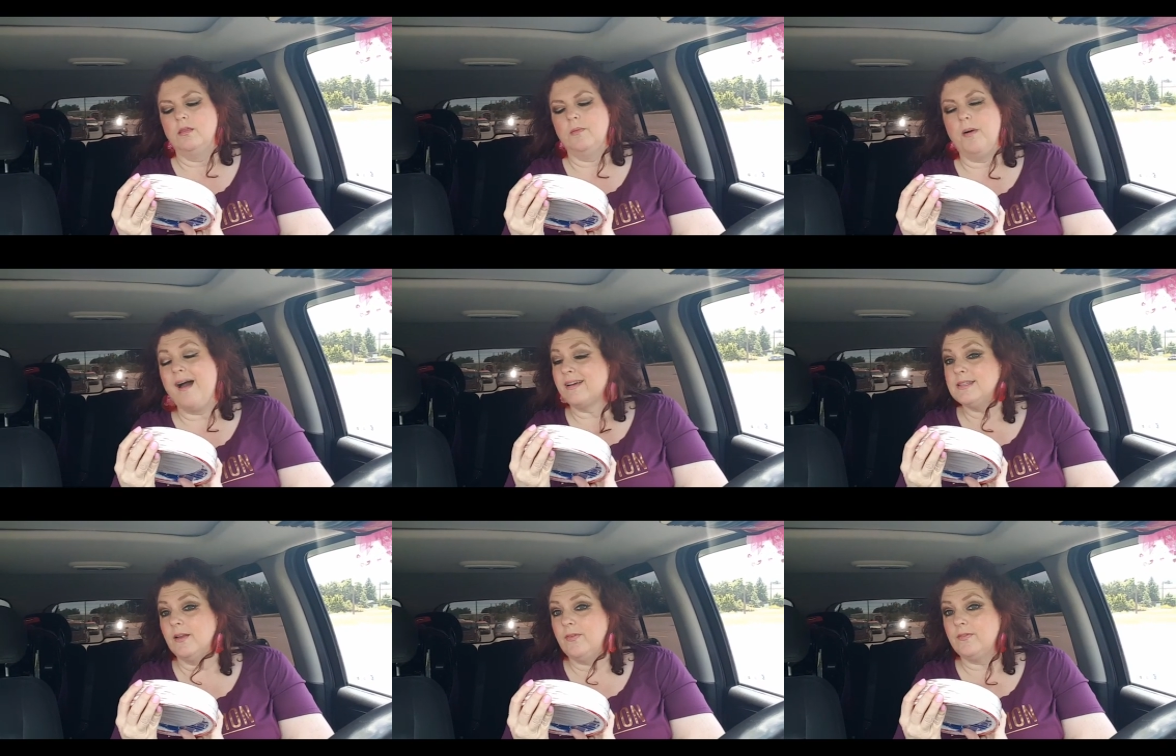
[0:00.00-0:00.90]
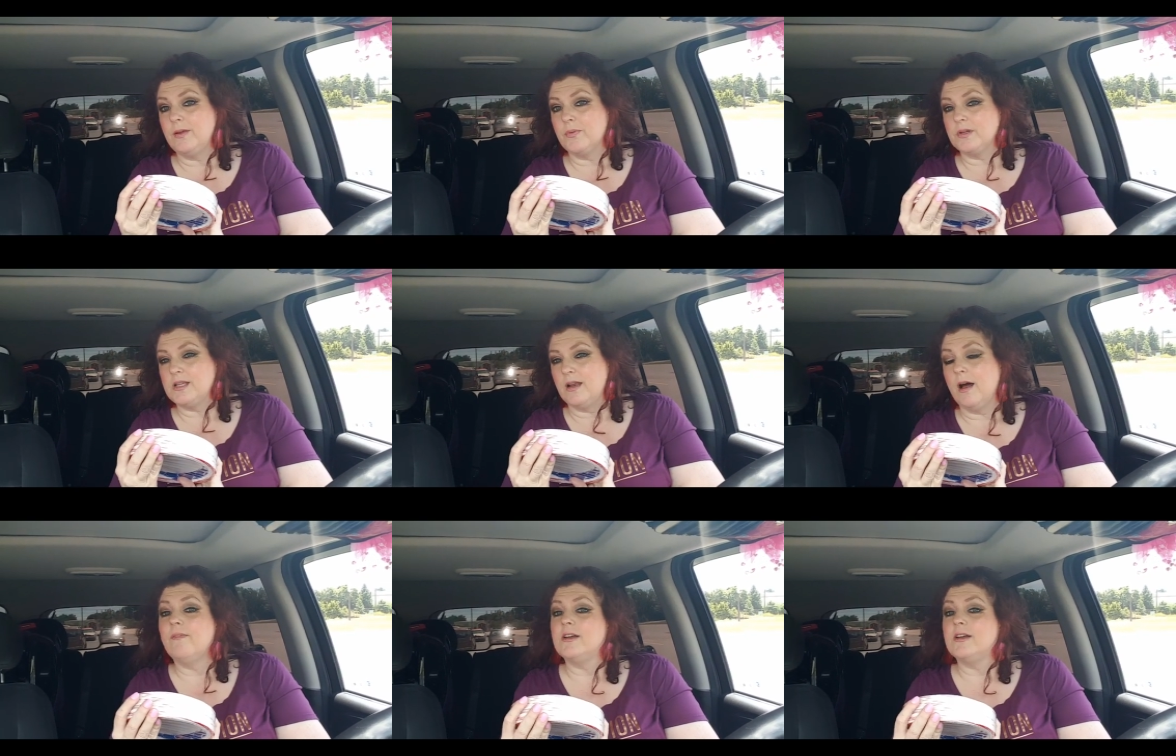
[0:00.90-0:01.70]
The box said 50% off.